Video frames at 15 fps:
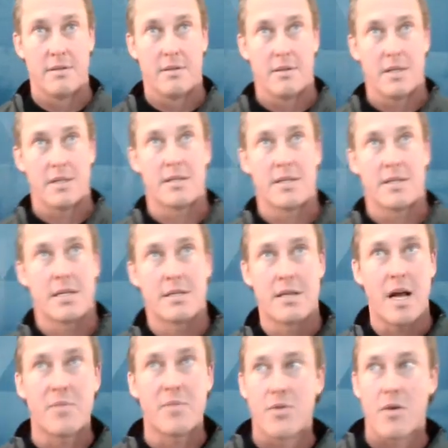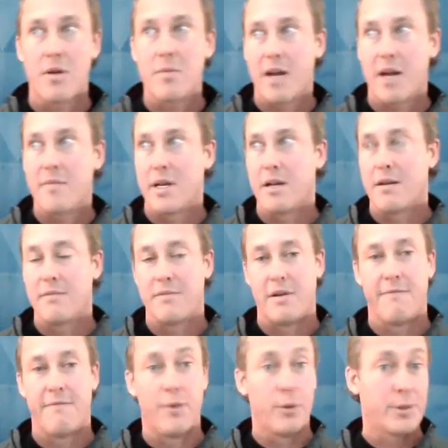this isn't a sob story, but I've been a
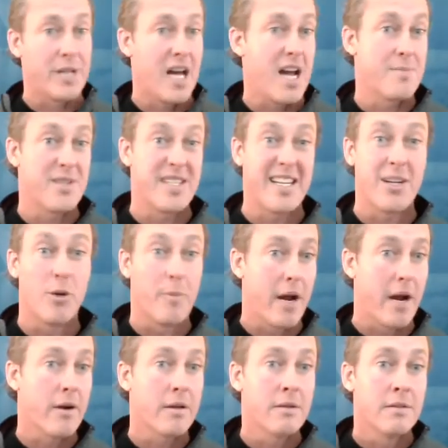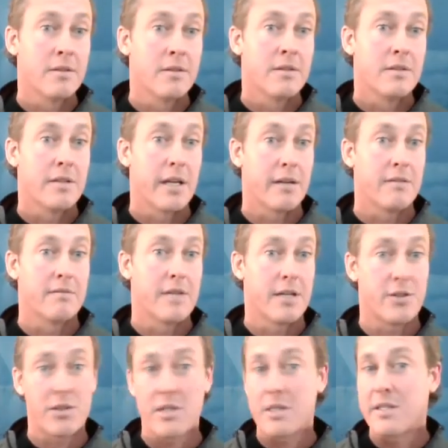full-time single parent, like not just a